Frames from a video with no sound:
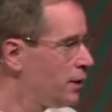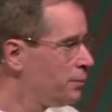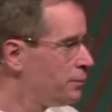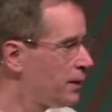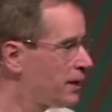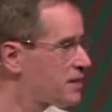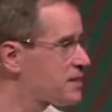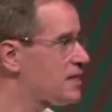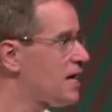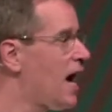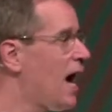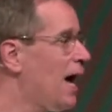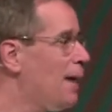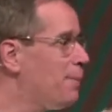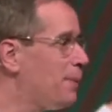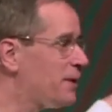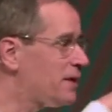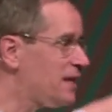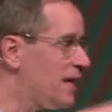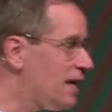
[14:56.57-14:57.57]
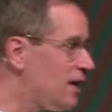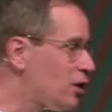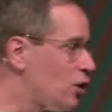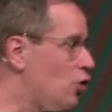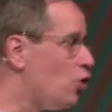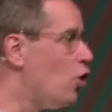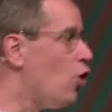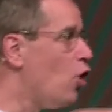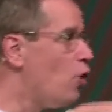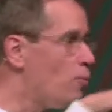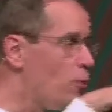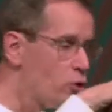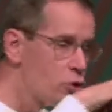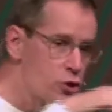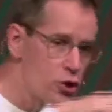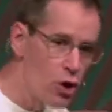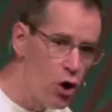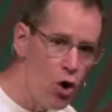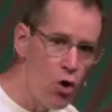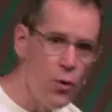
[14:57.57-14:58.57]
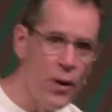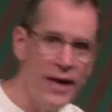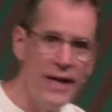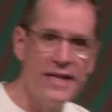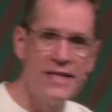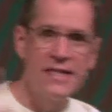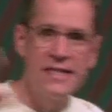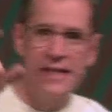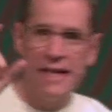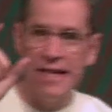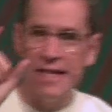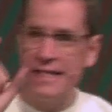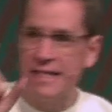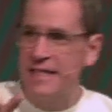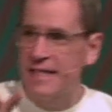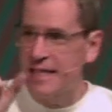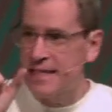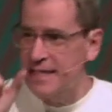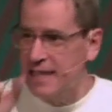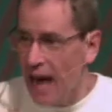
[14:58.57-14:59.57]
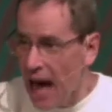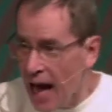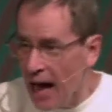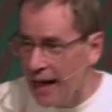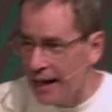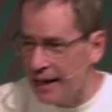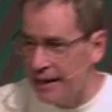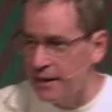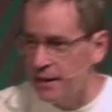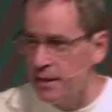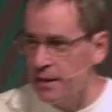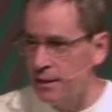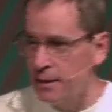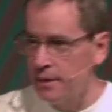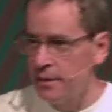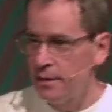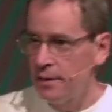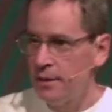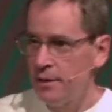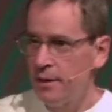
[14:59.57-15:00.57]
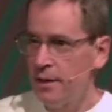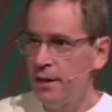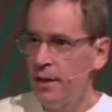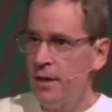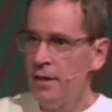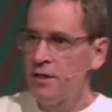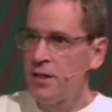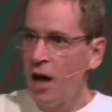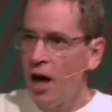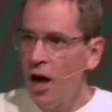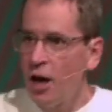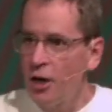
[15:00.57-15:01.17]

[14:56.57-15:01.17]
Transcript: Because the hypothetical almost always is designed to